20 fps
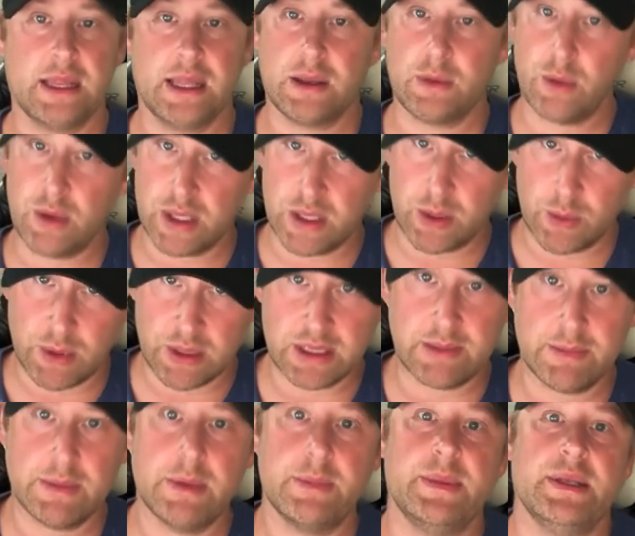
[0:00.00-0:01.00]
Like, while you want
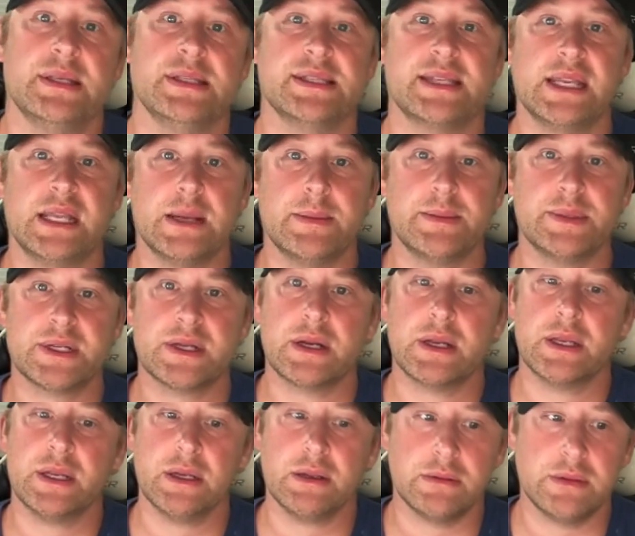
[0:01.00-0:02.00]
them to be sitting up
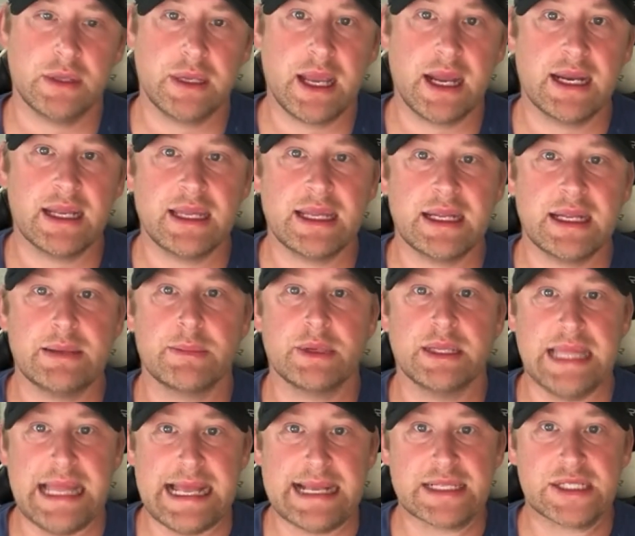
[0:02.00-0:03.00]
straight, you got to let them
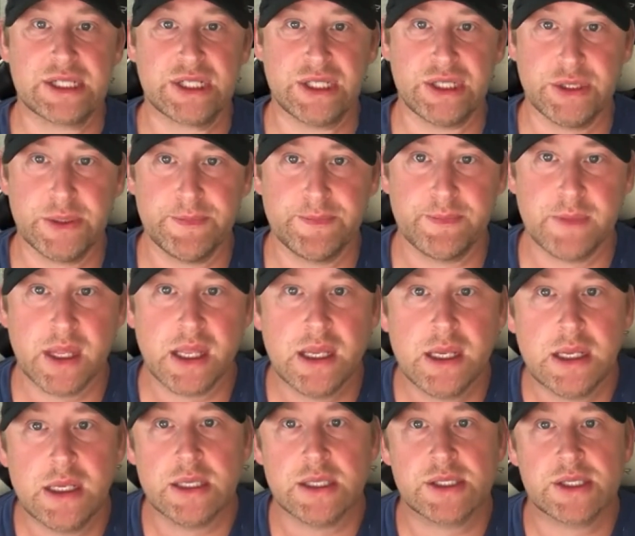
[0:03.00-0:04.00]
relax too.
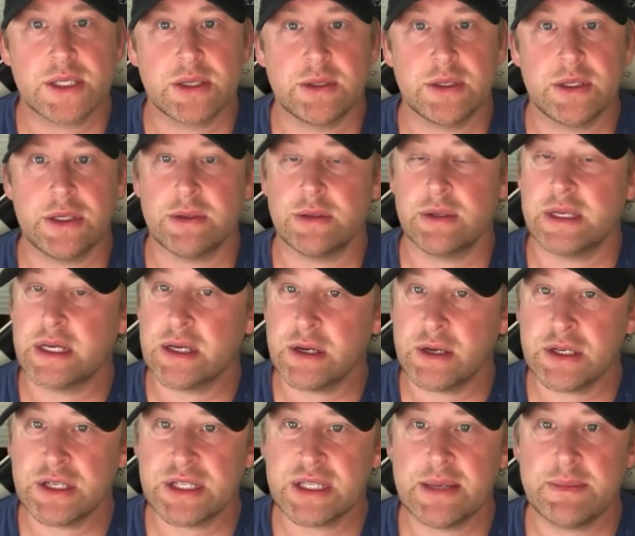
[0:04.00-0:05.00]
So
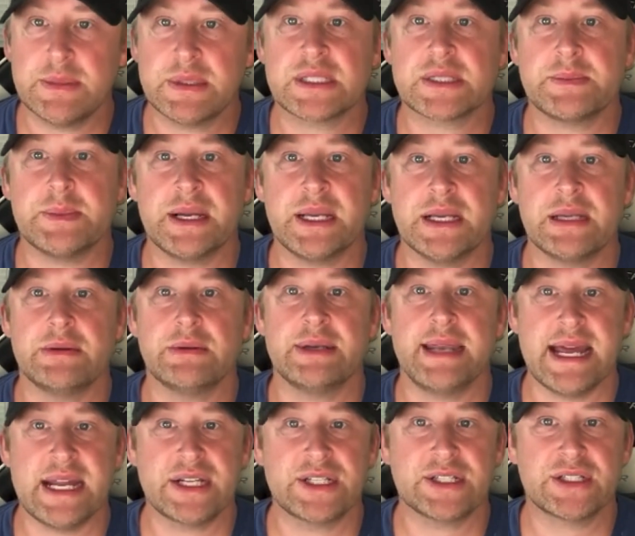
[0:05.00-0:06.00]
encourage them to smile
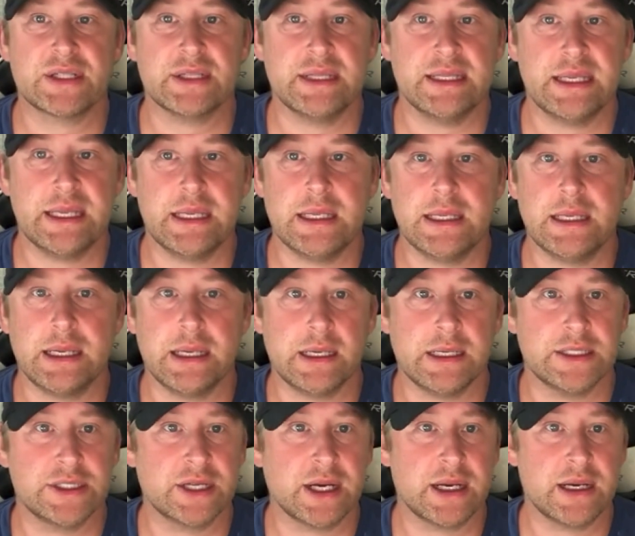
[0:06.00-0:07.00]
naturally.
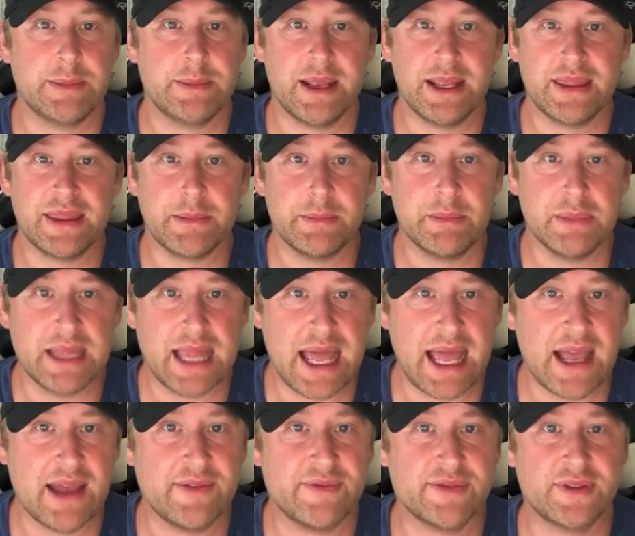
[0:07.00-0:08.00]
Try to make them
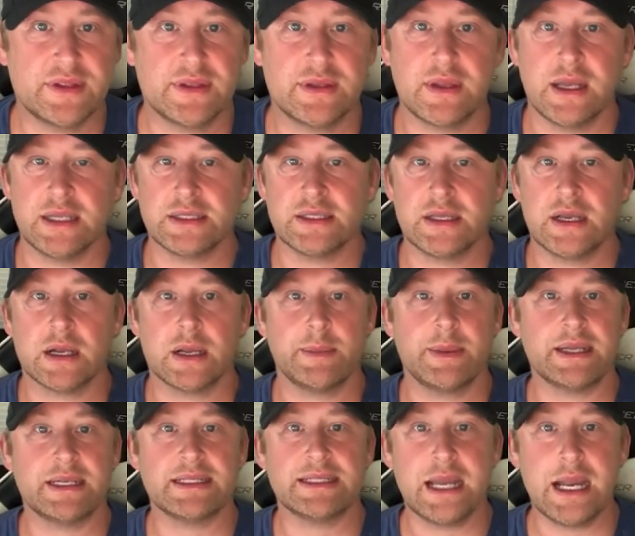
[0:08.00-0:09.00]
laugh. Talk
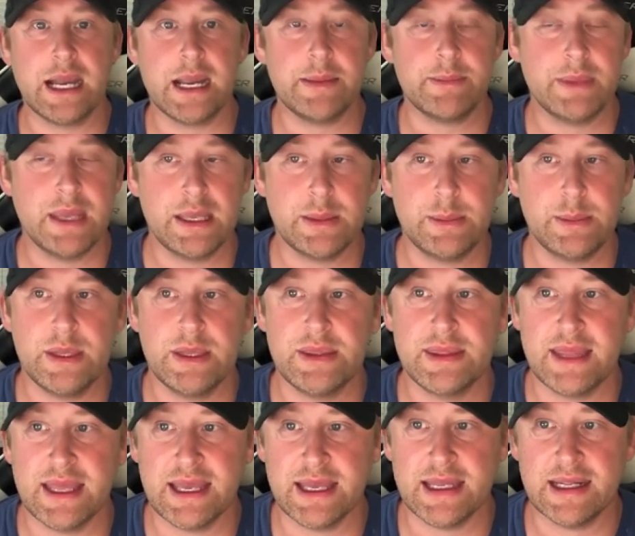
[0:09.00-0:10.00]
about a time maybe
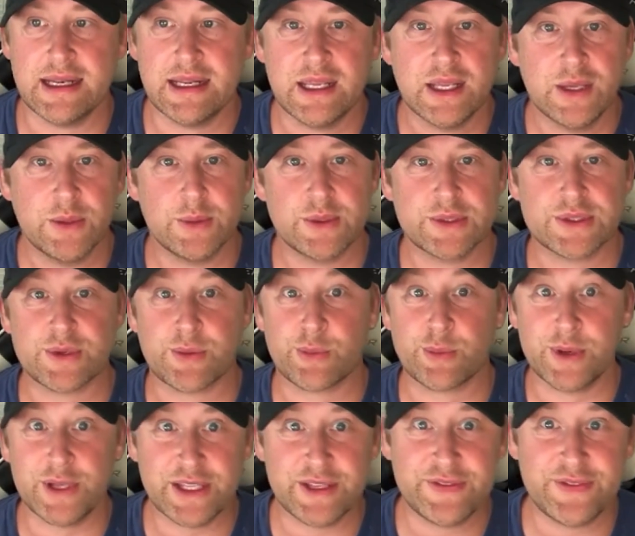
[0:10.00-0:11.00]
that was a
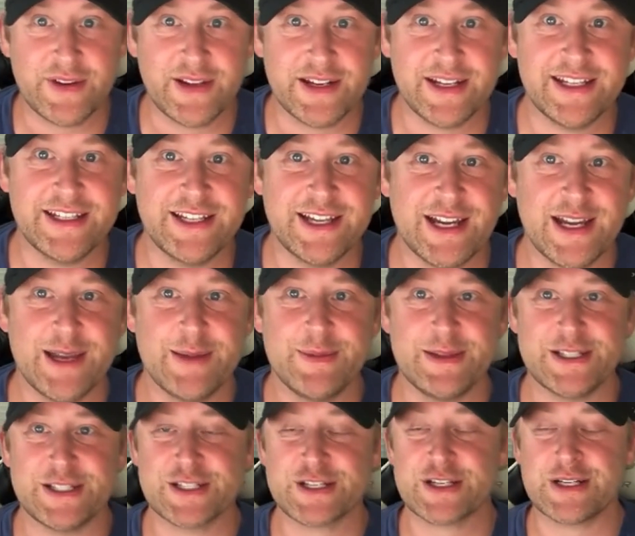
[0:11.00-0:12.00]
really funny time
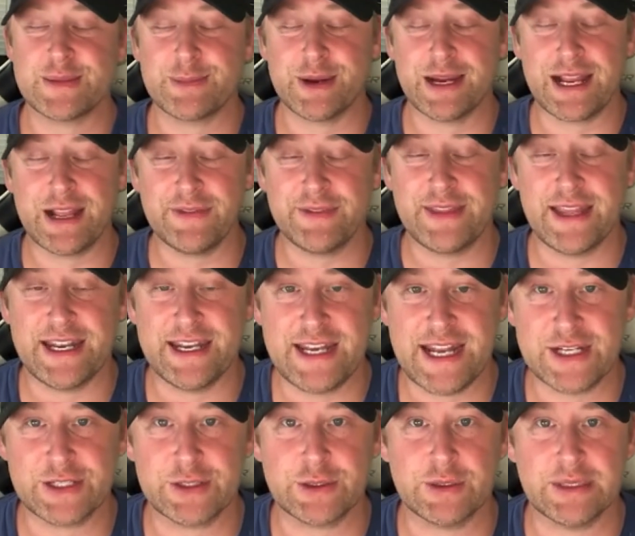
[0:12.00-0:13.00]
that's just going to bring out that
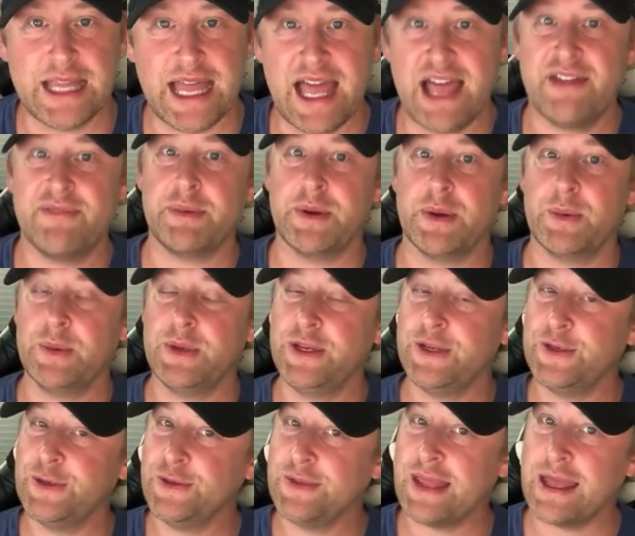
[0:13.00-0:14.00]
natural laugh. But when you
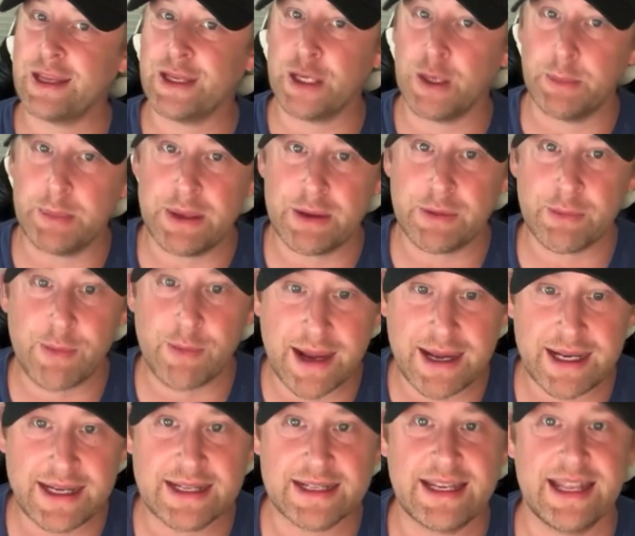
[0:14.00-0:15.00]
do that, be
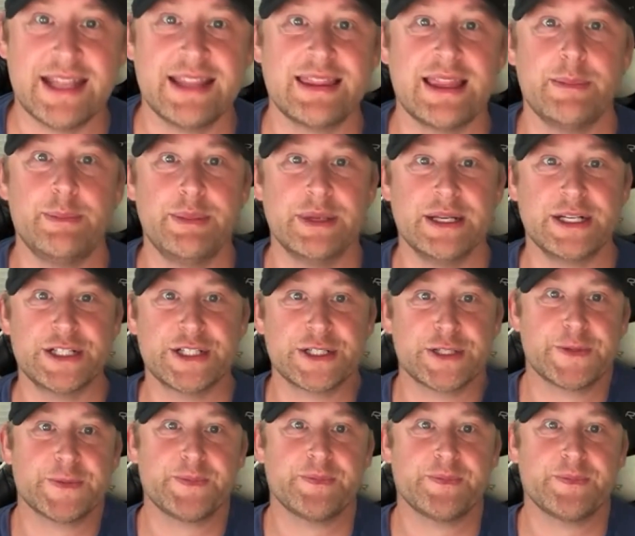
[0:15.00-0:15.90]
ready to take that picture.